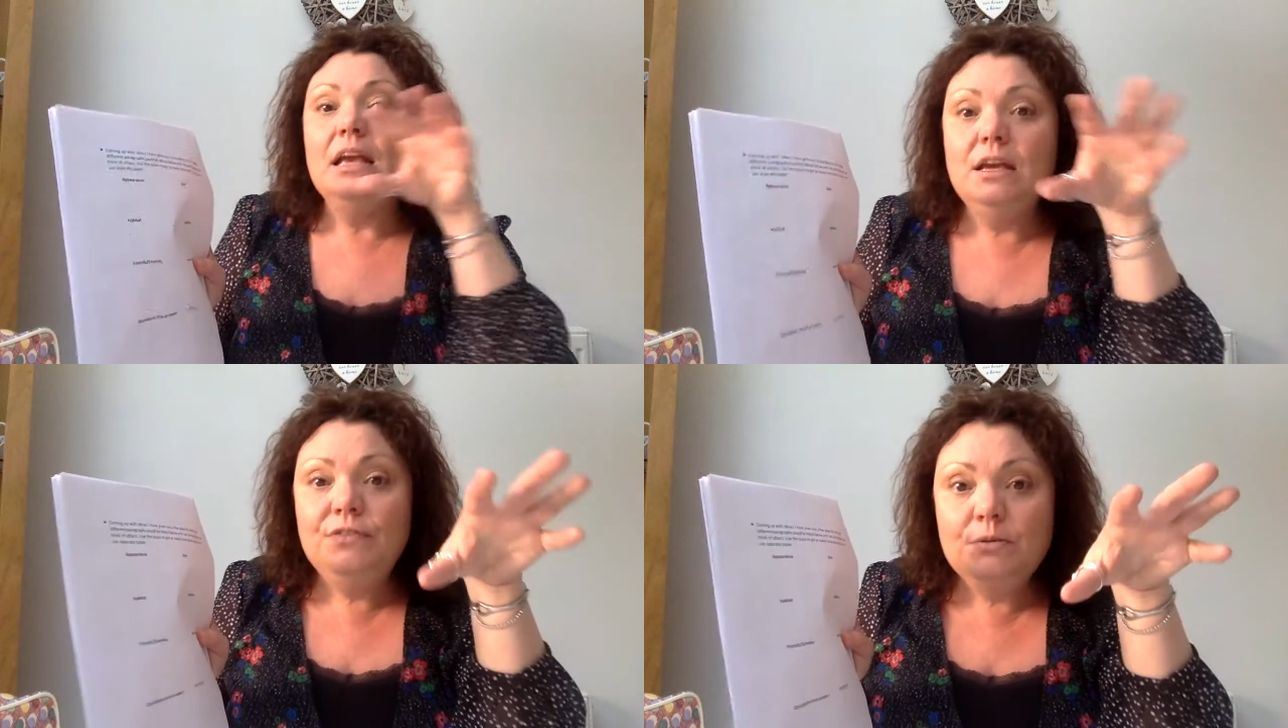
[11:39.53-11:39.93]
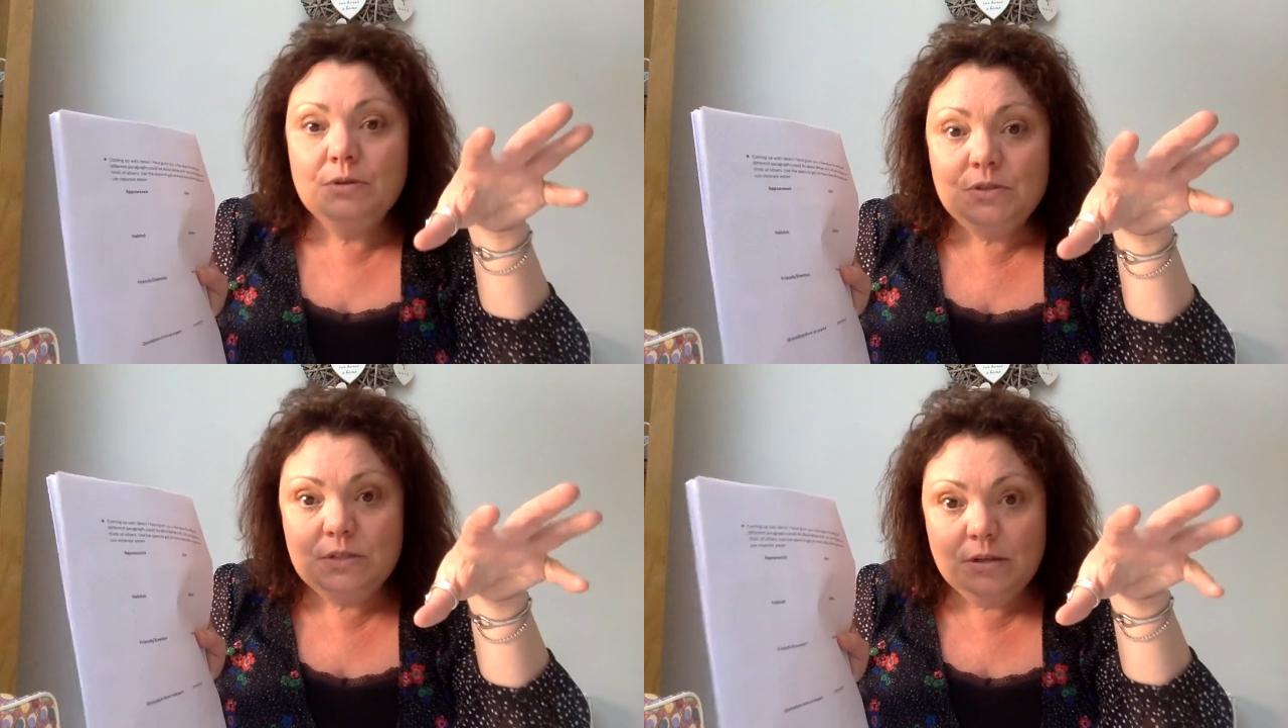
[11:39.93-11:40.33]
If you
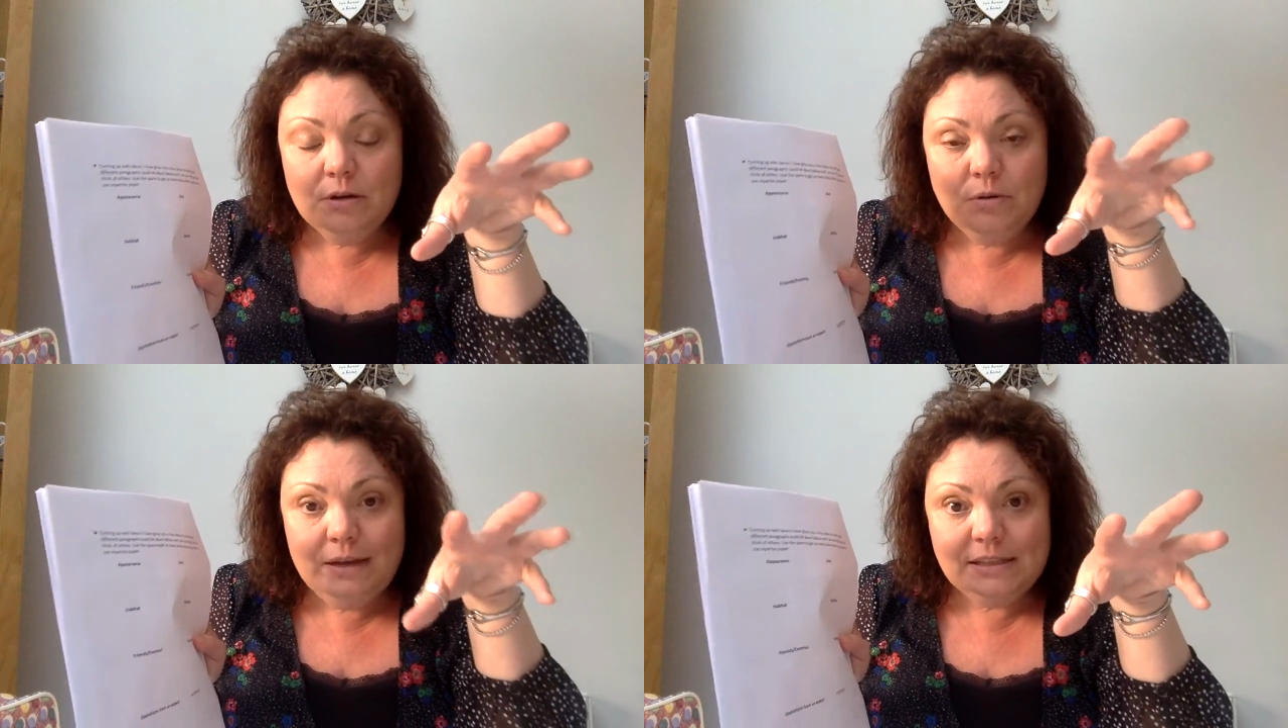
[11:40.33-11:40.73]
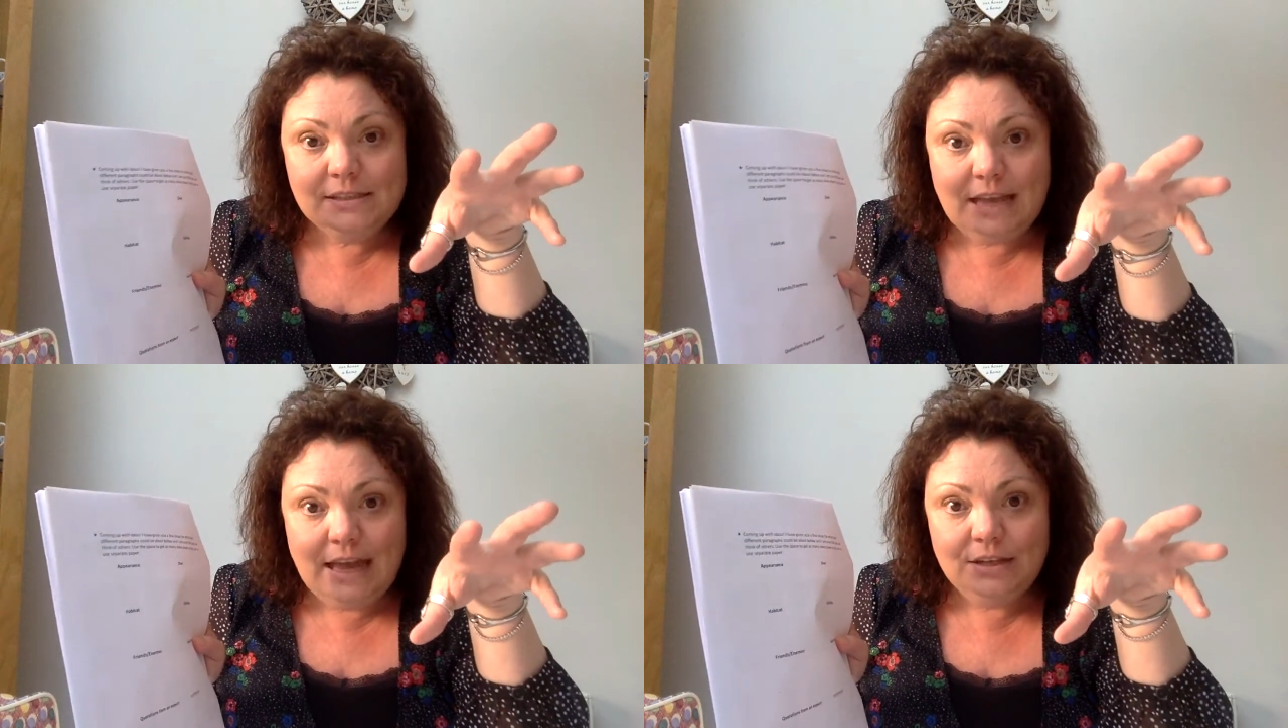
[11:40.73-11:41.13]
want to do a quick
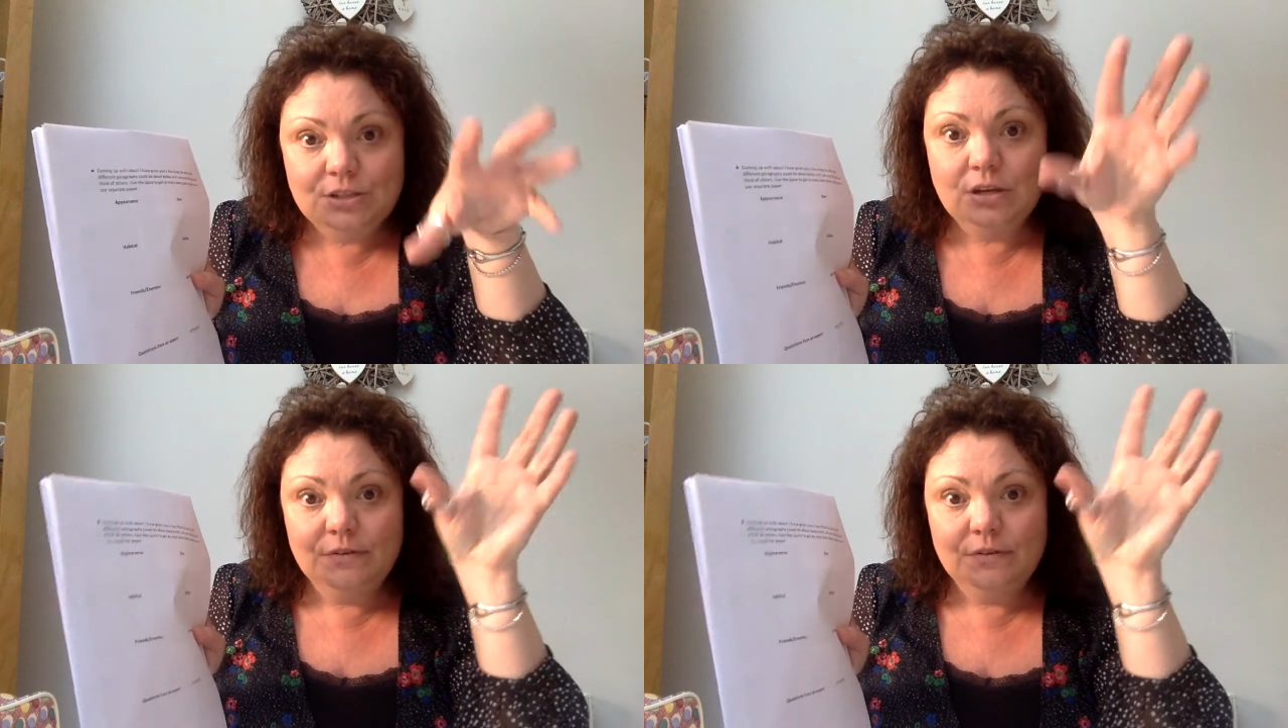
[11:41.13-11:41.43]
sketch